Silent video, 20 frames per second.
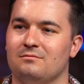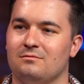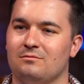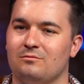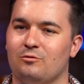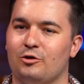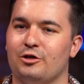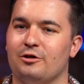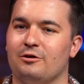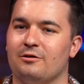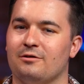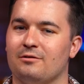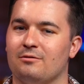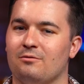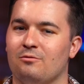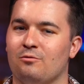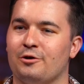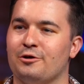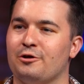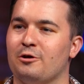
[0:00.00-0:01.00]
What
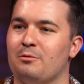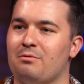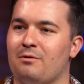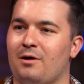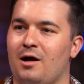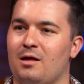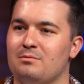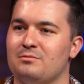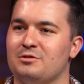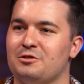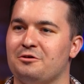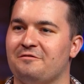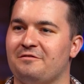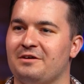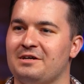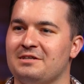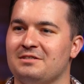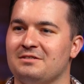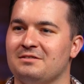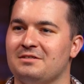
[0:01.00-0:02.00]
are your problems you're
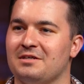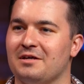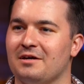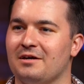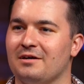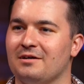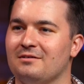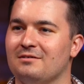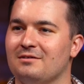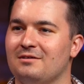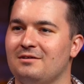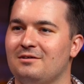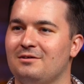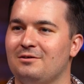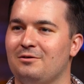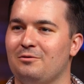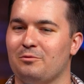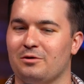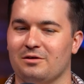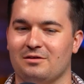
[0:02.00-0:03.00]
facing today
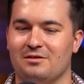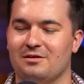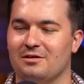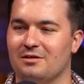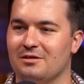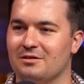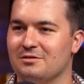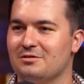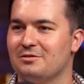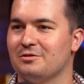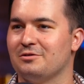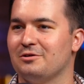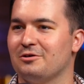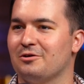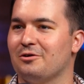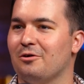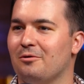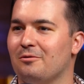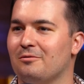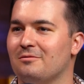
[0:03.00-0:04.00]
with getting to your
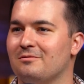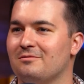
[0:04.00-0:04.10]
goal?